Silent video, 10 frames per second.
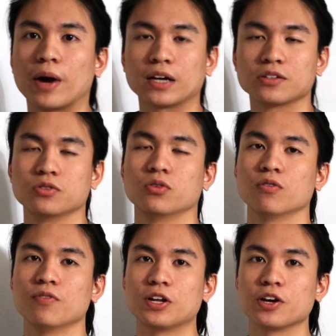back to
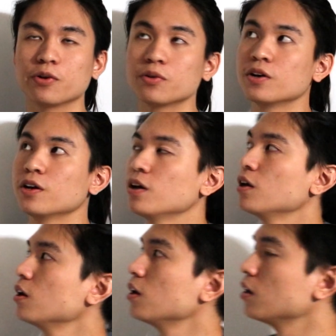another video.
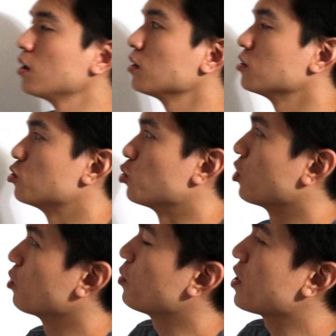So
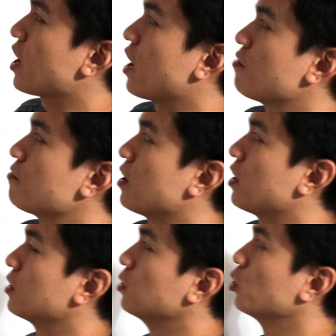here we have
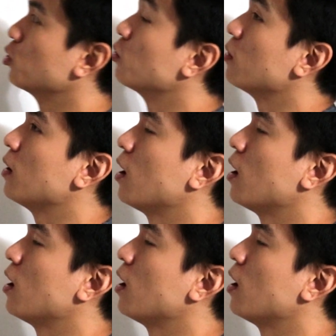a little